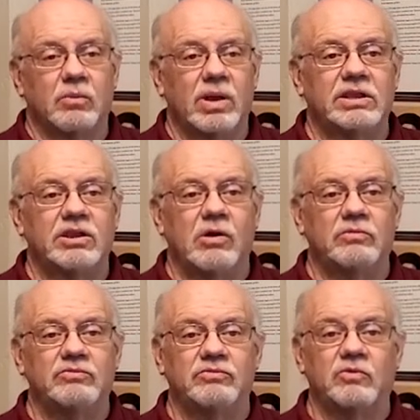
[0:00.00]
well
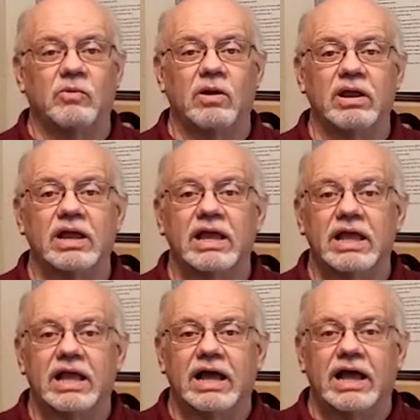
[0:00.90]
known for
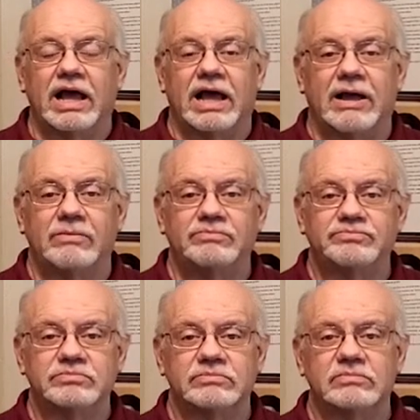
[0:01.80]

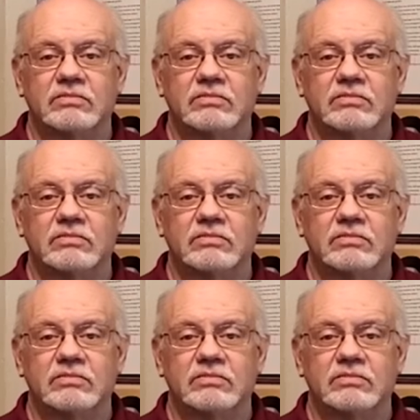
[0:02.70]
um,